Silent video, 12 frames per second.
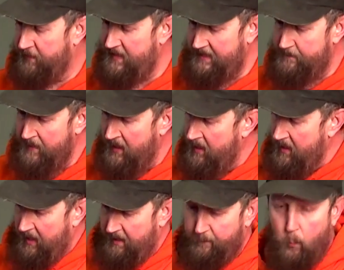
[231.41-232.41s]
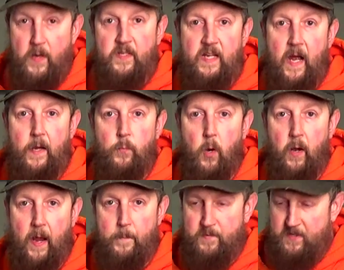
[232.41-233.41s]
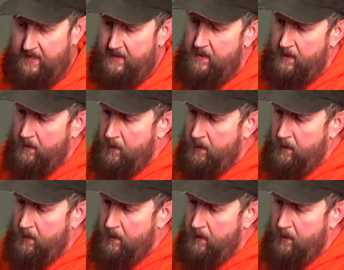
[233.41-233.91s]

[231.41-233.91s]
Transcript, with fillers: feed. If one side were empty,